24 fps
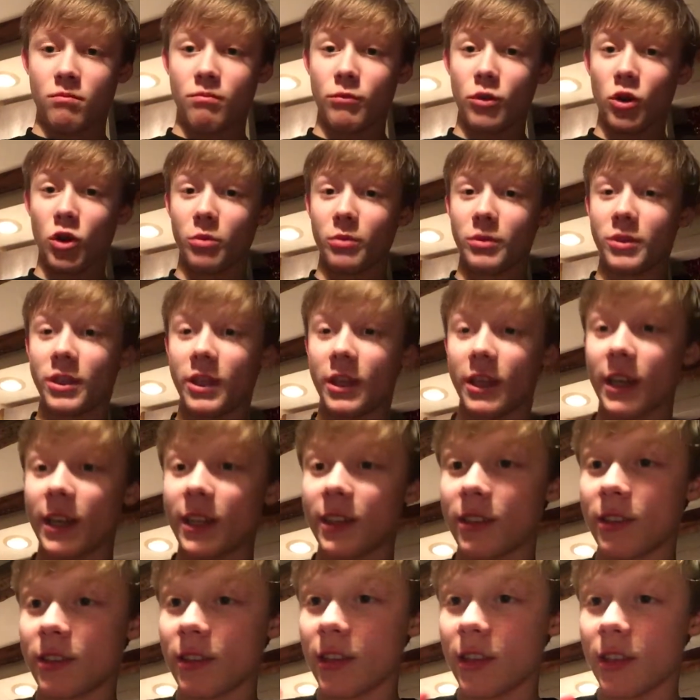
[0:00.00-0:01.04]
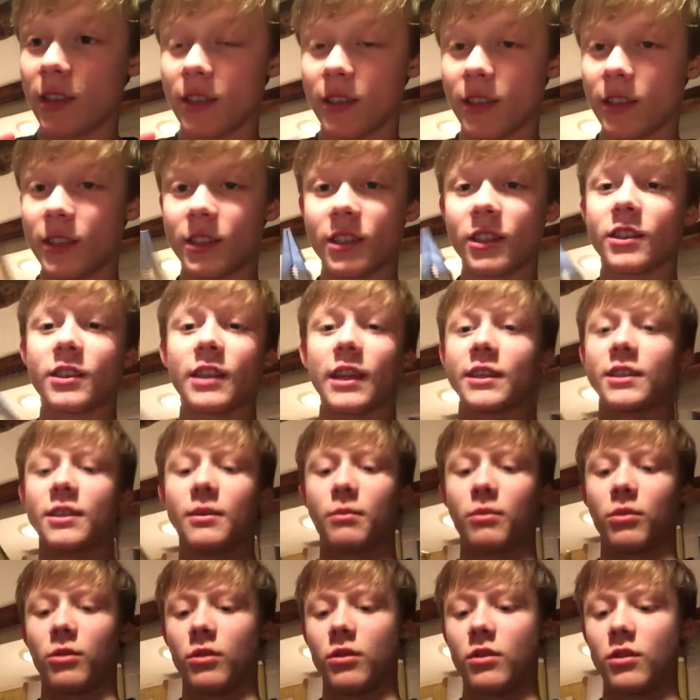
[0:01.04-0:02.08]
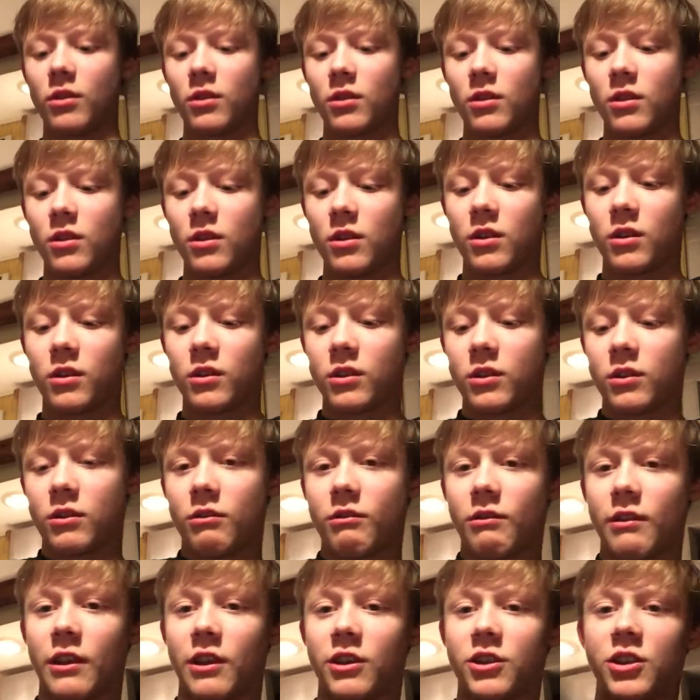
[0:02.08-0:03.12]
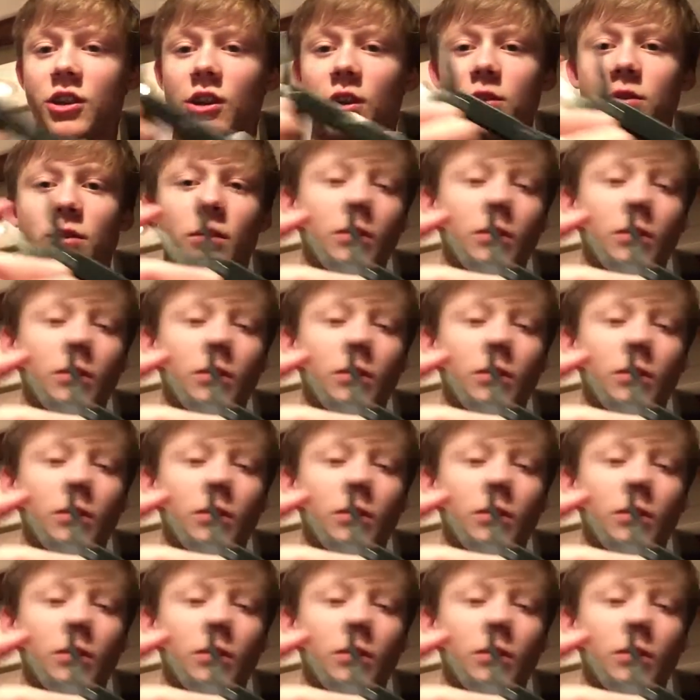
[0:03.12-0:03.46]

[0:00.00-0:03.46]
Boom. See, guys, it's just that simple. Here, I'll show you guys